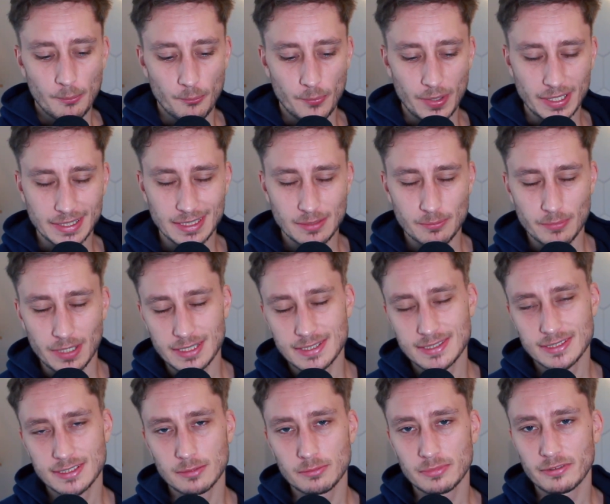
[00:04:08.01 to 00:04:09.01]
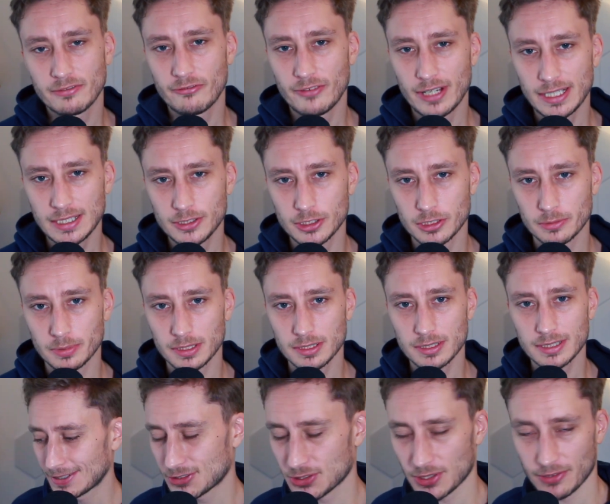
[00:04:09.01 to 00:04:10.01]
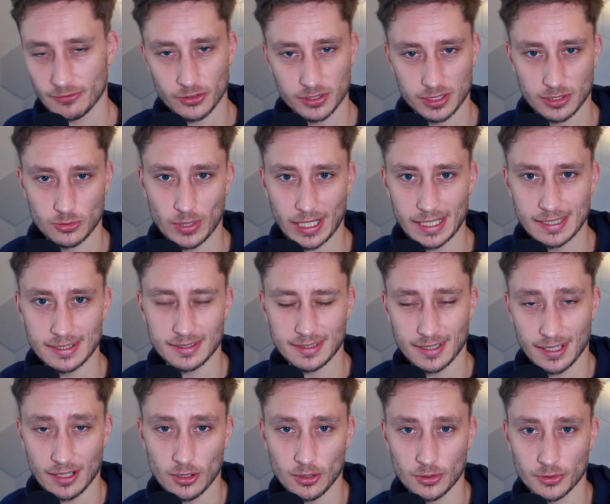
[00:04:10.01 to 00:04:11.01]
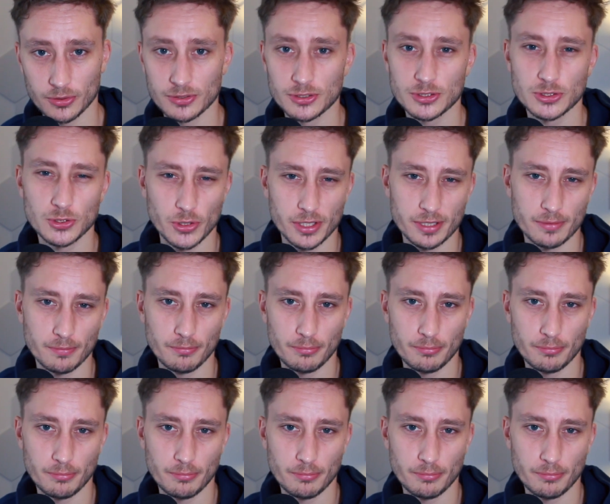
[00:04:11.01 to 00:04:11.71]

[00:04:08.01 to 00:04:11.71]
but it might still be valuable, so I want to write down certain